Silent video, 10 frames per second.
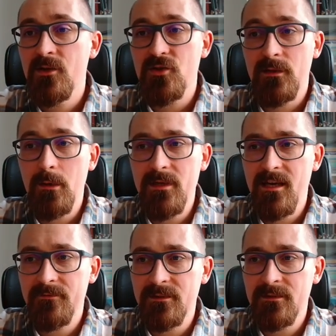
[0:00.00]
So now we
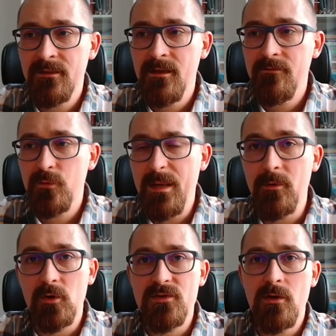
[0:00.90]
have the
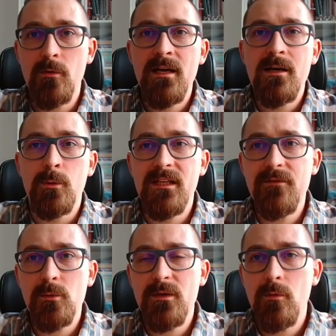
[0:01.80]
framework. So
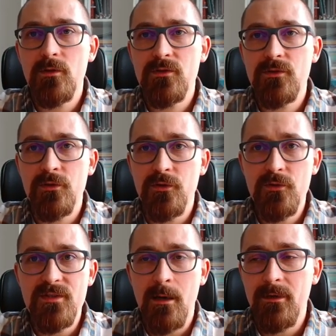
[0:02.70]
whenever we want to
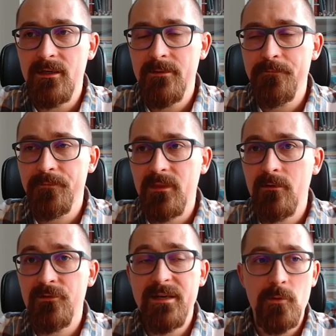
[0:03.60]
use our
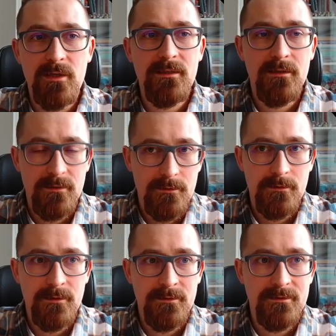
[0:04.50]
framework
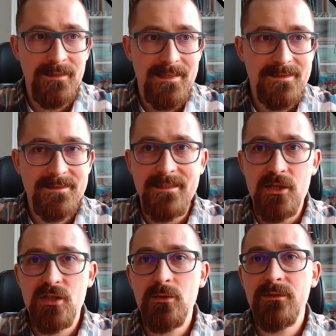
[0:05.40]
in the next
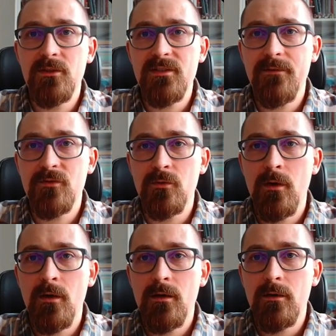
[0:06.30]
session, we don't have to
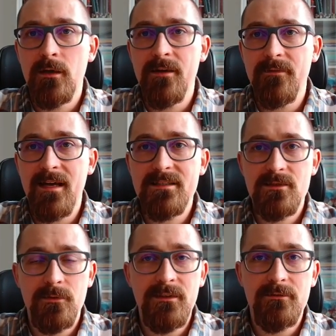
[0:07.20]
have
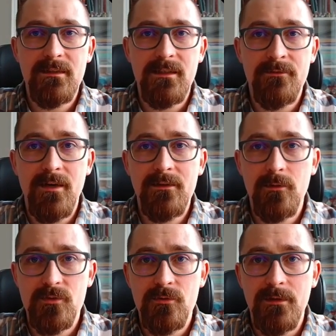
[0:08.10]
access to internet and run
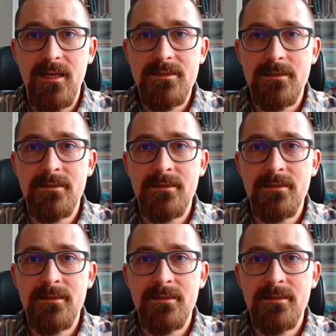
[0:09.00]
those two lines.